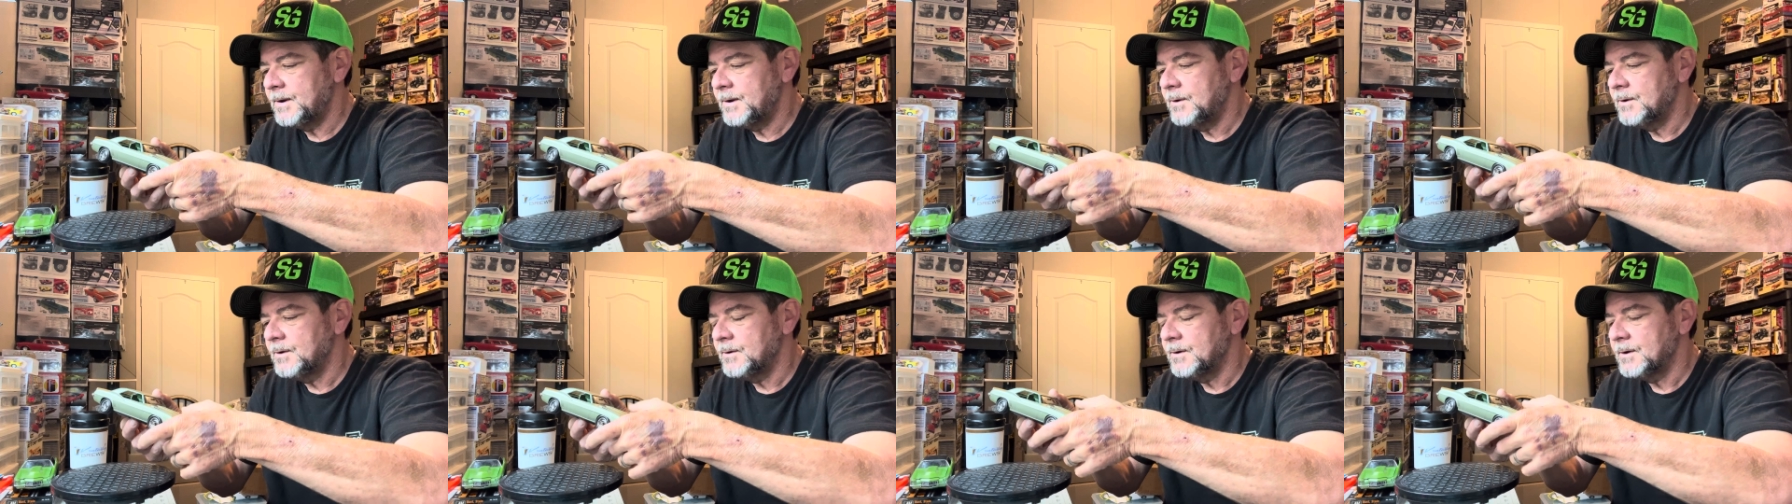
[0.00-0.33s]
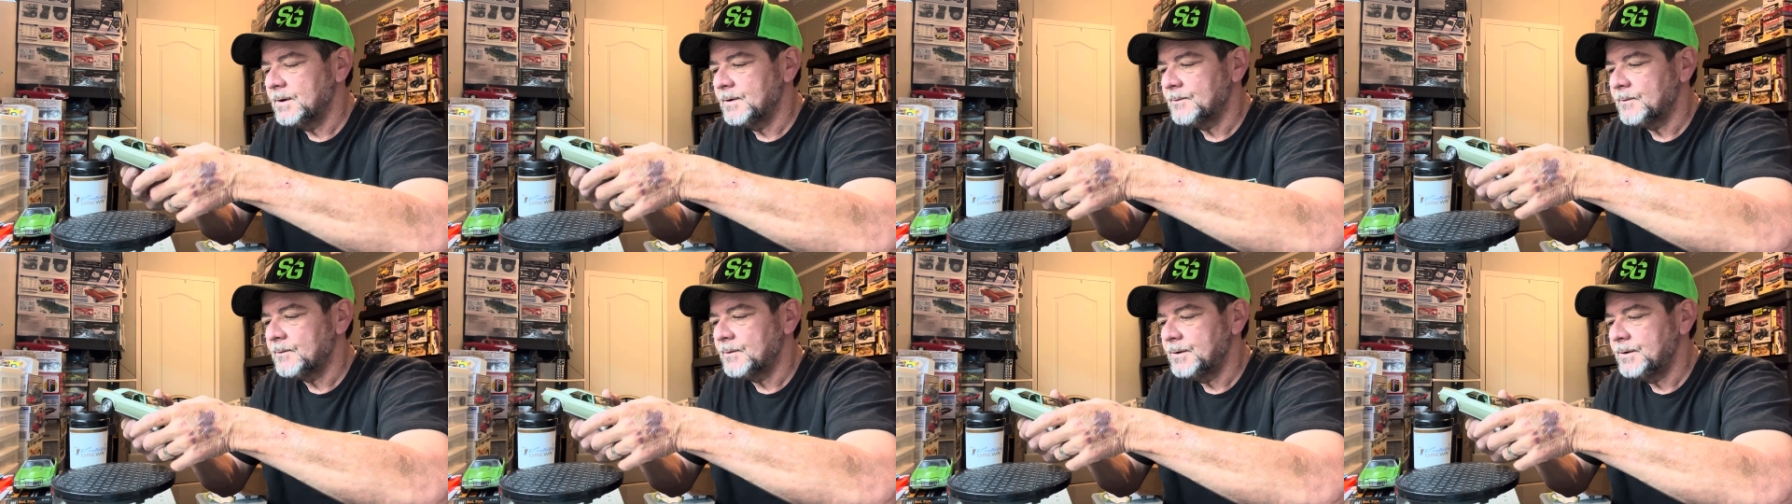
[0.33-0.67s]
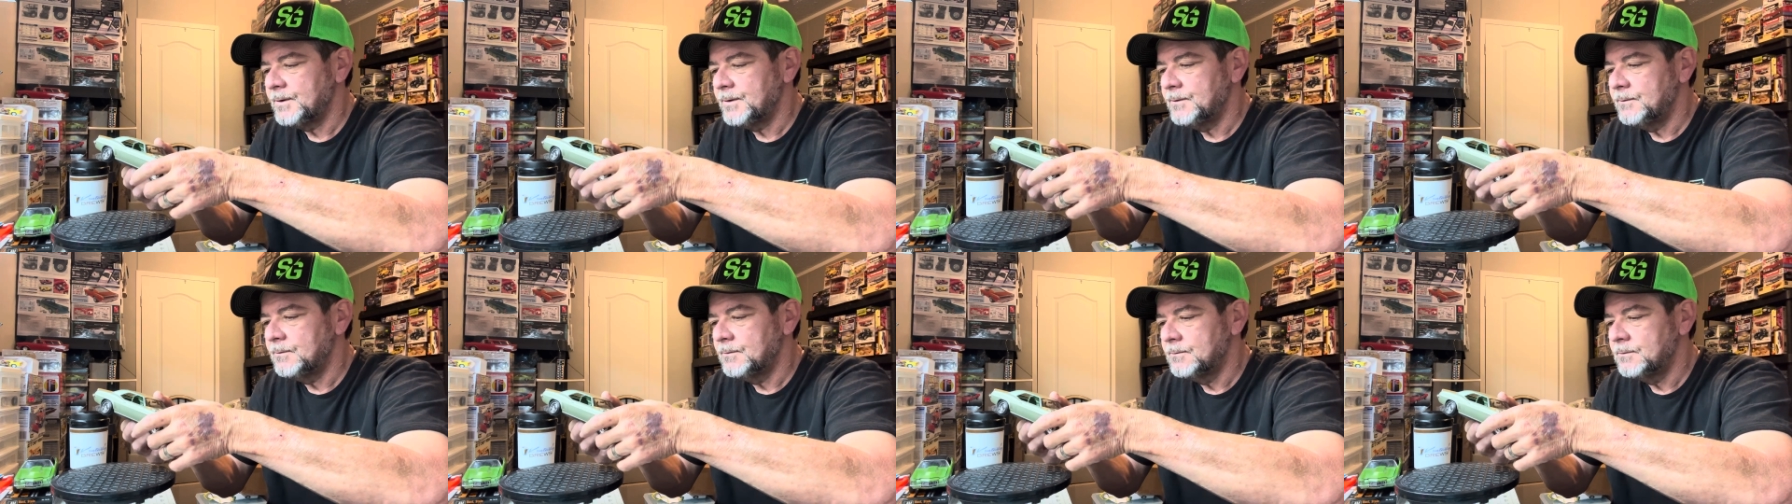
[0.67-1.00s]
good enough where
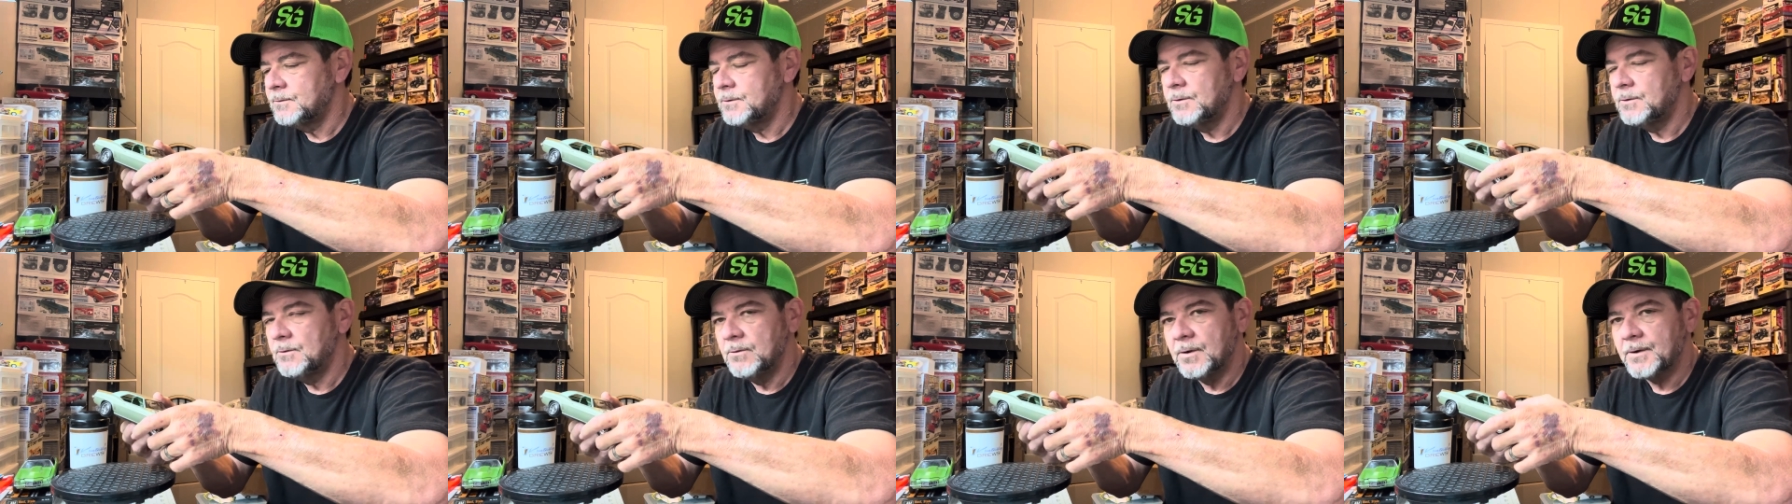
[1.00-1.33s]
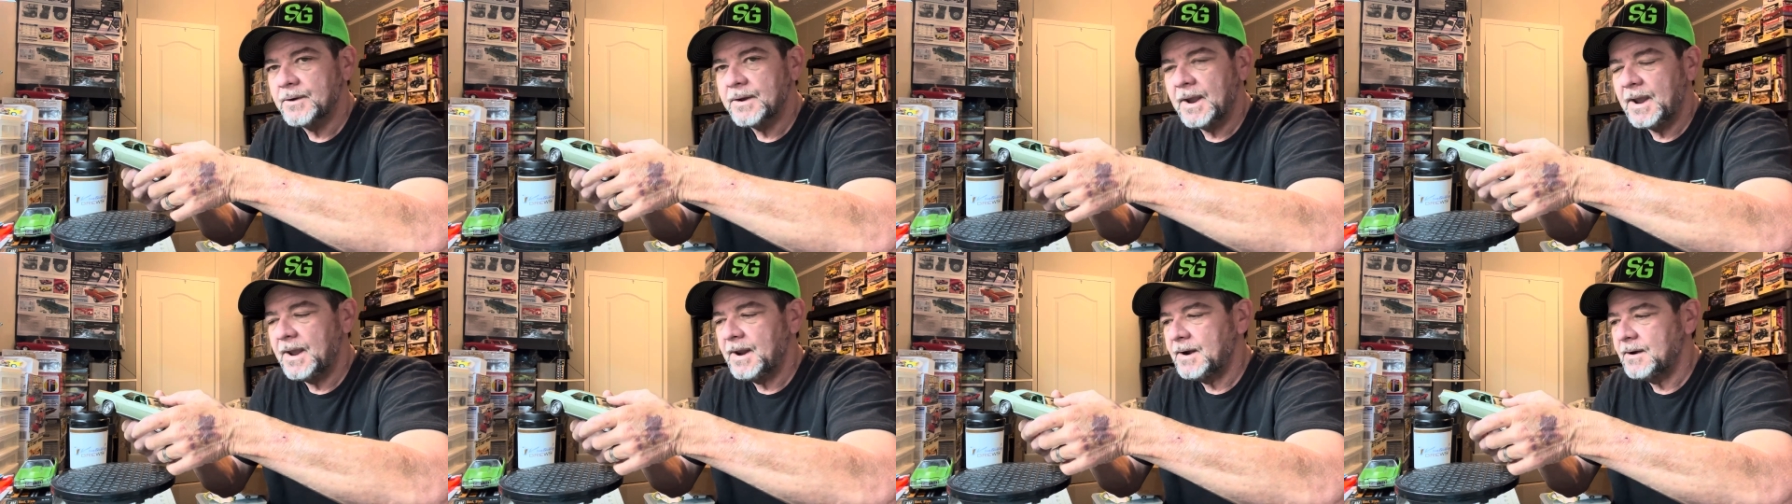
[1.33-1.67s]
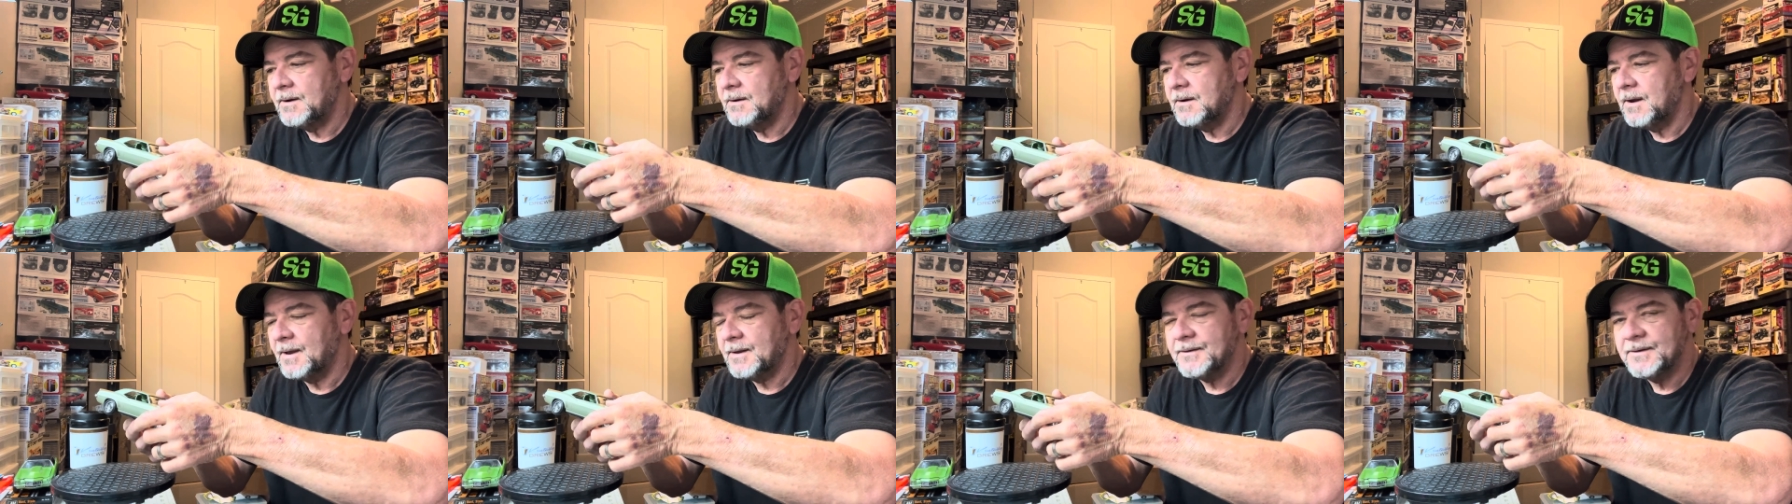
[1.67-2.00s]
you look at
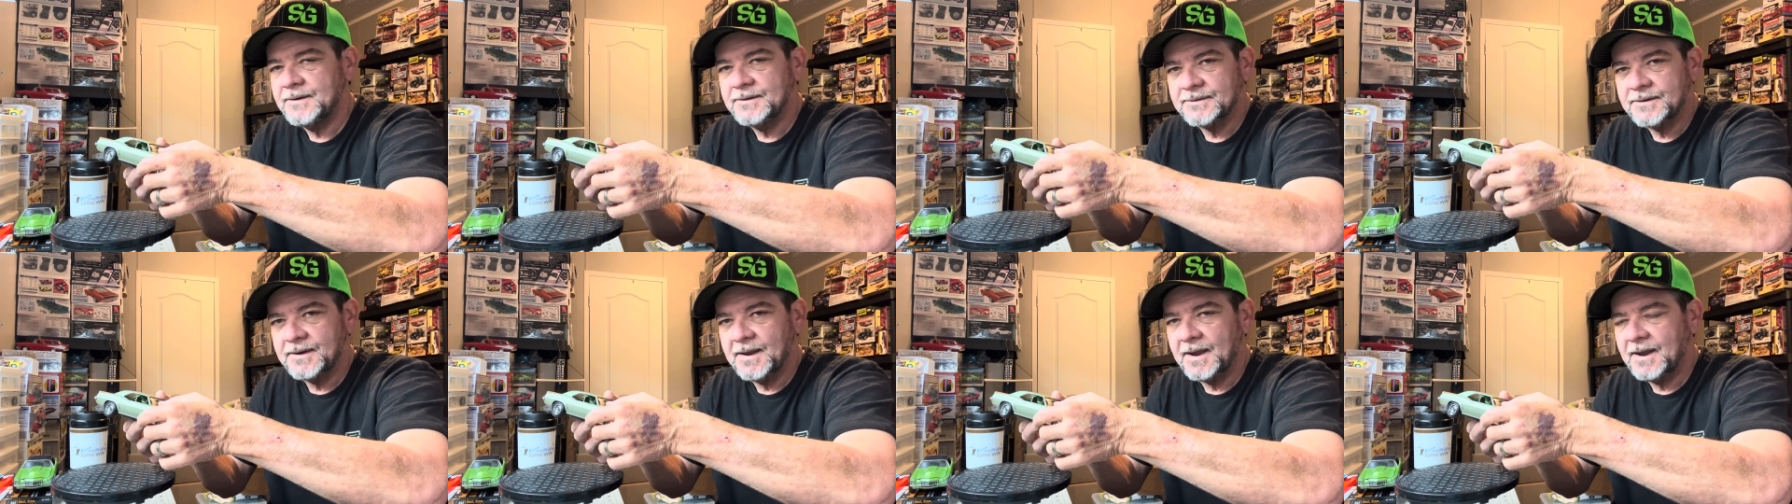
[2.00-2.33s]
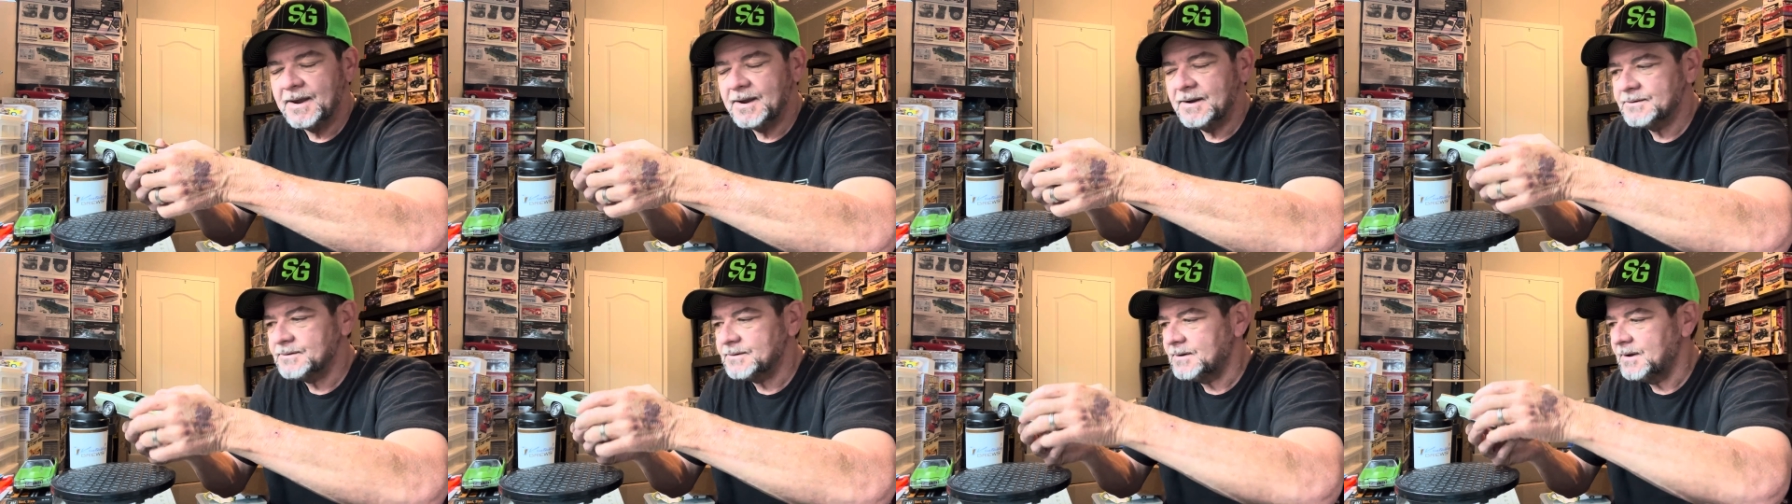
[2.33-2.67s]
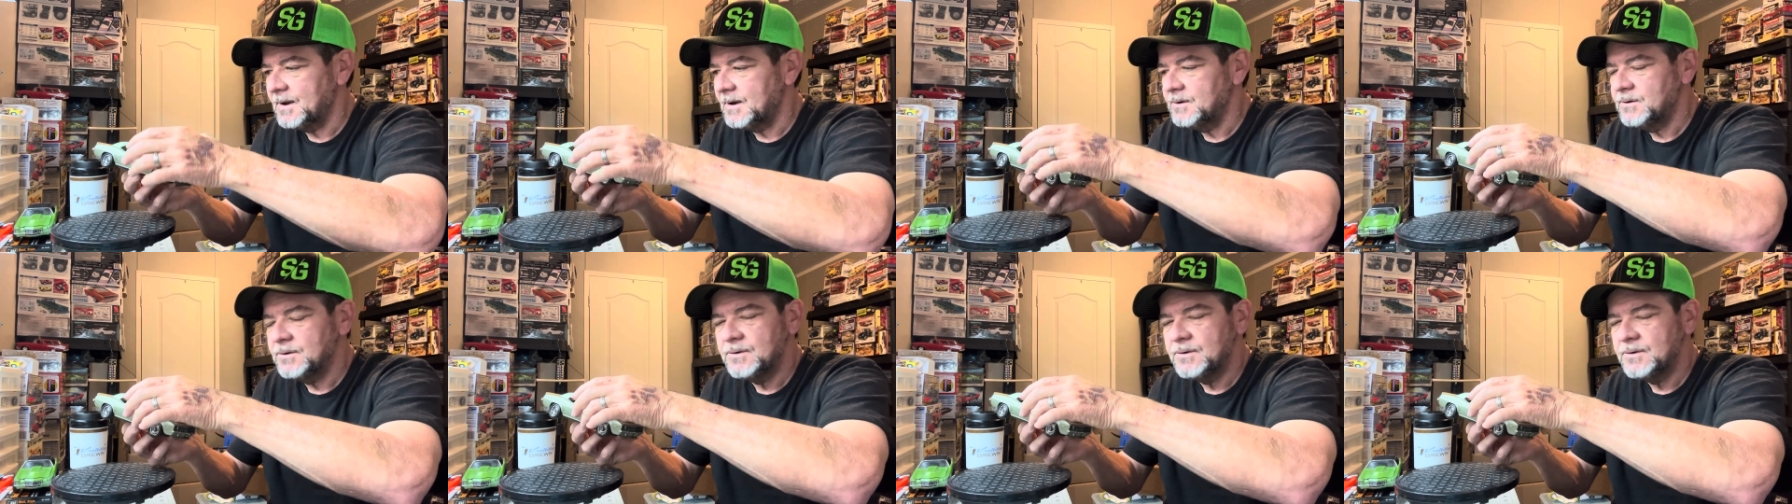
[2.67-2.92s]
it like these guys have got,